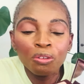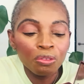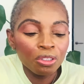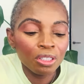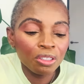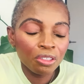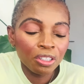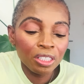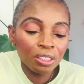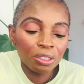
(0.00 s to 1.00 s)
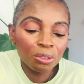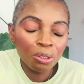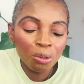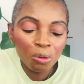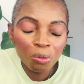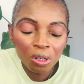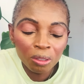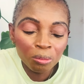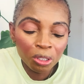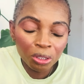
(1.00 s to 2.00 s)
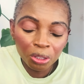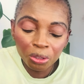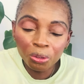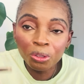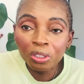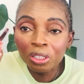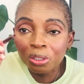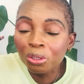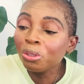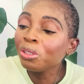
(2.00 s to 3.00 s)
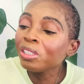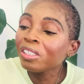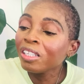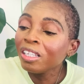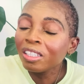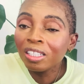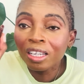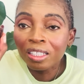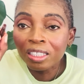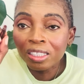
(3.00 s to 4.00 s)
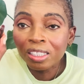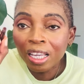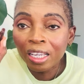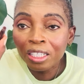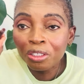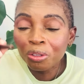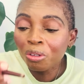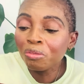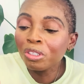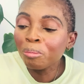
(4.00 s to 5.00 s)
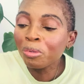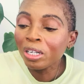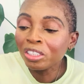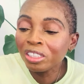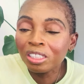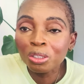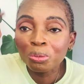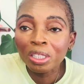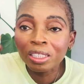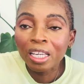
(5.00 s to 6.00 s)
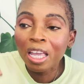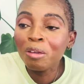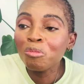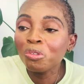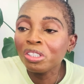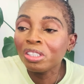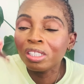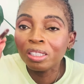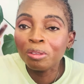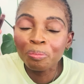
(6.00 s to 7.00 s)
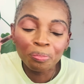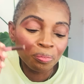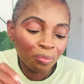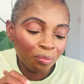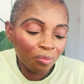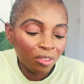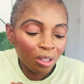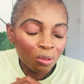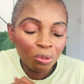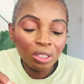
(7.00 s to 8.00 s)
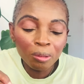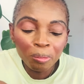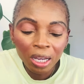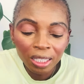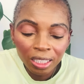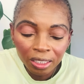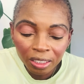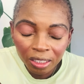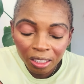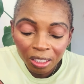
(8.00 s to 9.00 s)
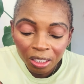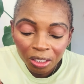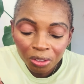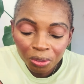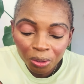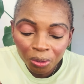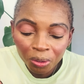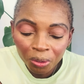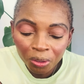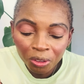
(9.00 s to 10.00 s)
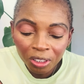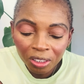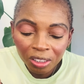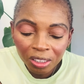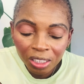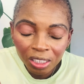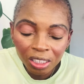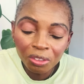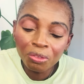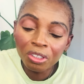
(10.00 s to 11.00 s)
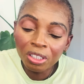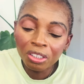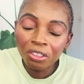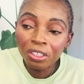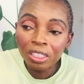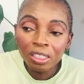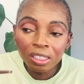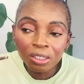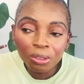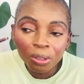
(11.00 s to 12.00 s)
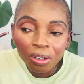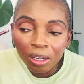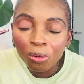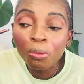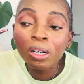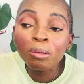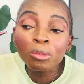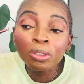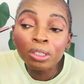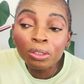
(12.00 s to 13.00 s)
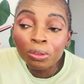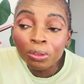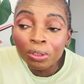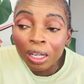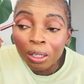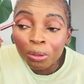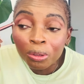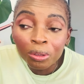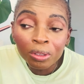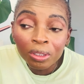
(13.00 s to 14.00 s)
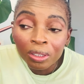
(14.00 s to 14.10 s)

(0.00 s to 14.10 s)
for the crease. So what I'm gonna do is use the other side of the brush. This one came with the palette. So since it's for the crease, so what I'm gonna do, I'll